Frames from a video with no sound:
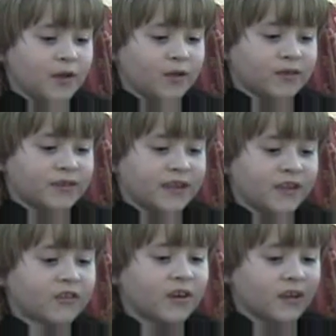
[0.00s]
you'll
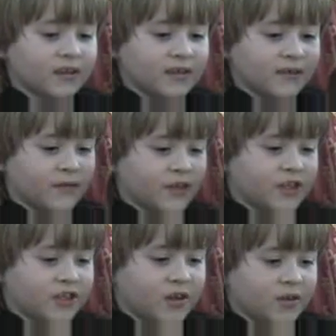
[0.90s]
see a relative, which
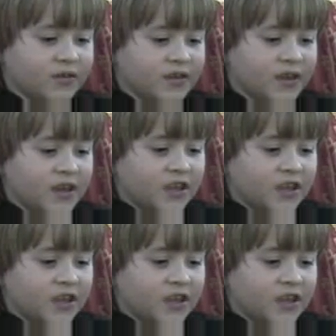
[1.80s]
shows